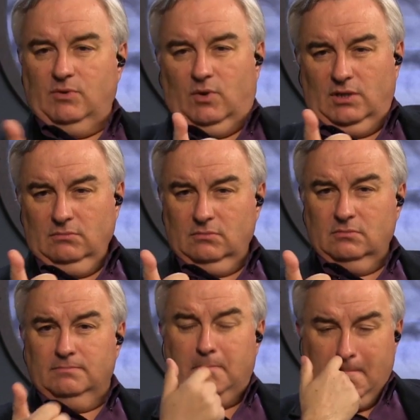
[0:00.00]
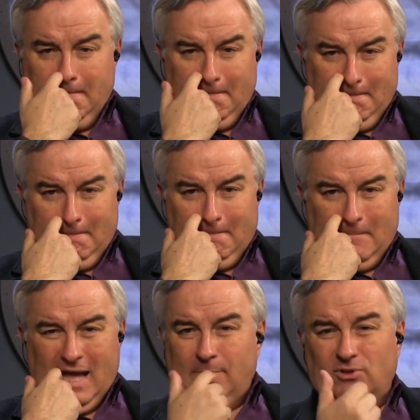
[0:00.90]
would be one. Mm.
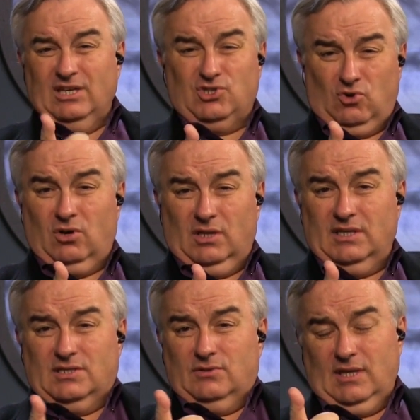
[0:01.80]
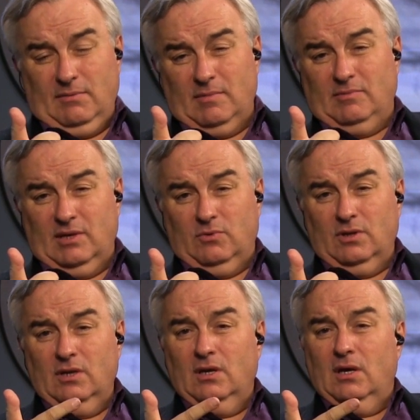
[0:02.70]
Apple historically doesn't do that, but maybe they
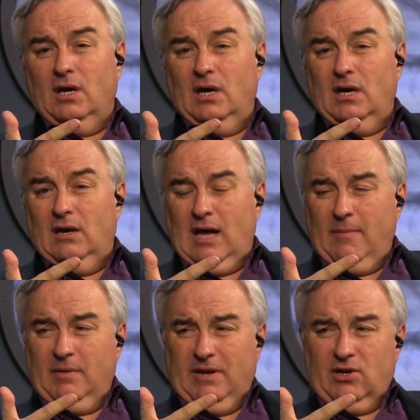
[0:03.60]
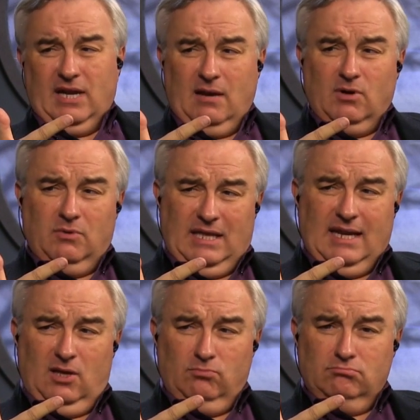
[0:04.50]
would. How about a better camera? Would
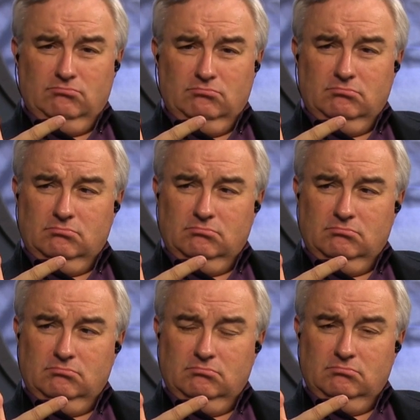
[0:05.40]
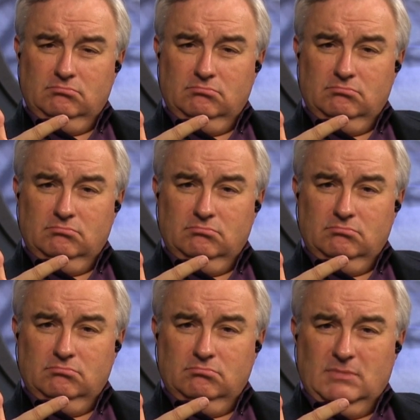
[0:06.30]
that help? Possibly.
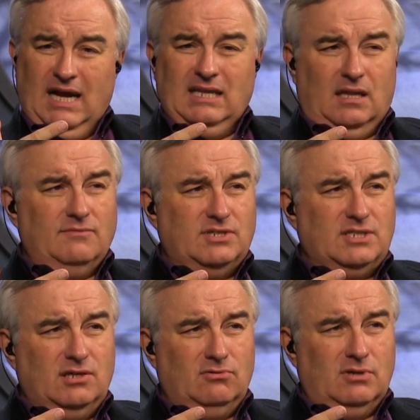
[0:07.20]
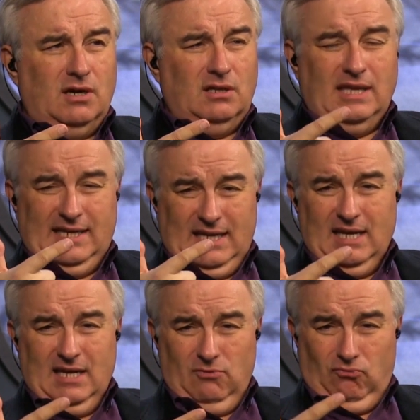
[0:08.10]
I'd love to see a, uh, like
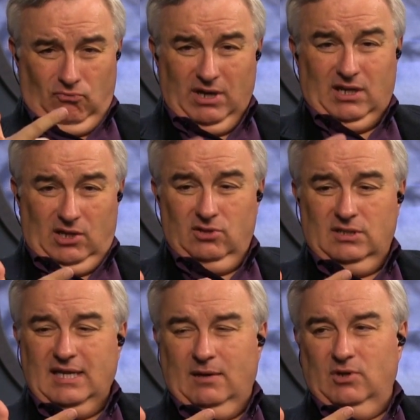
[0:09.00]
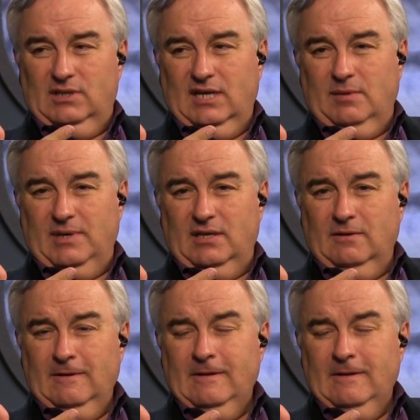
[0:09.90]
a really good camera on the iPad.